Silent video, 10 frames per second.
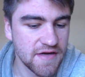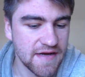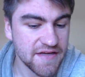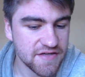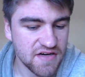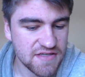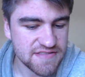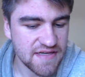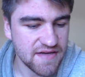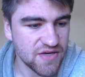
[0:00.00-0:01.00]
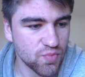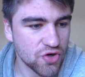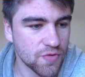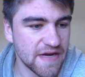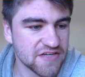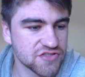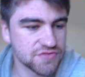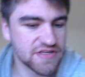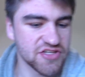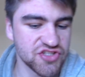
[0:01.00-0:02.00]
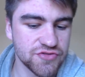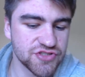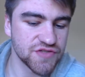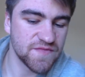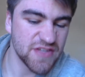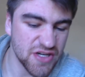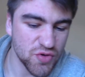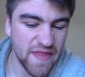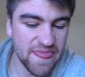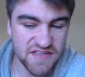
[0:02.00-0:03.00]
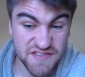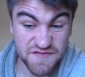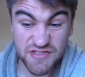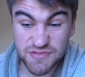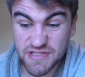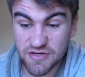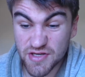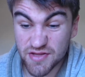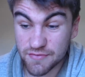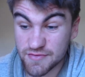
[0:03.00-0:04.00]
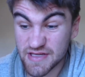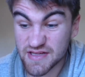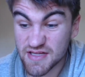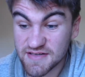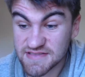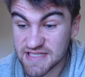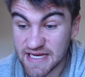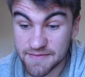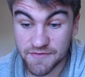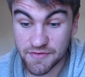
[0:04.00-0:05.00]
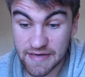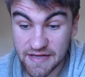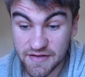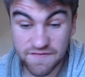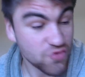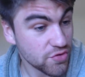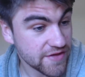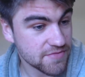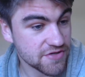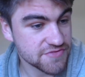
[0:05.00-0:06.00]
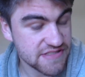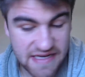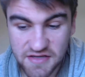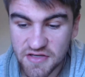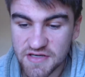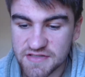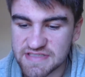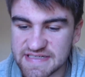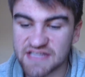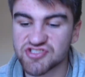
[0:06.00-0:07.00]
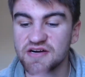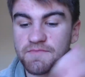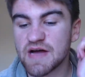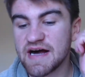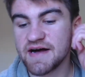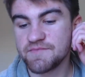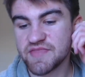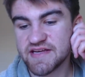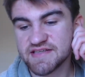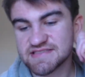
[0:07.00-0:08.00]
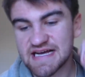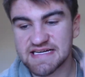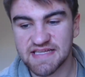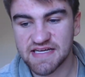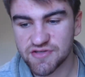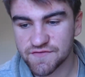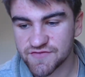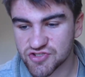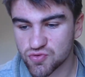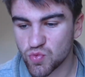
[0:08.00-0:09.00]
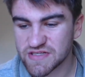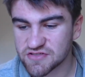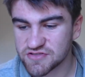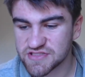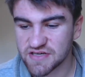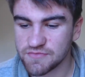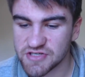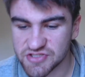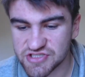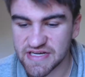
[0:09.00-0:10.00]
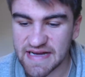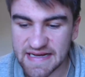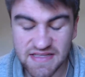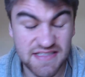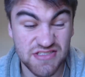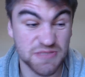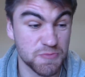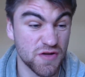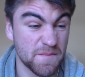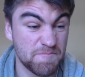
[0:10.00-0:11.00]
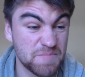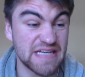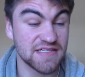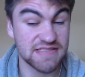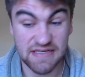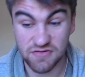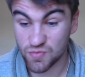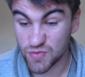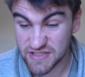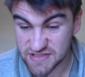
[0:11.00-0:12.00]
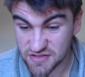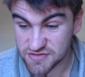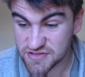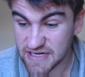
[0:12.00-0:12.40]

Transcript: Hey guys, and welcome back to another YouTube video. In this video, we're going through the last game of the round, the fourth upload today, to catch up. It is Adelaide versus West Coast, in which, Adelaide just put a beat down on West Coast.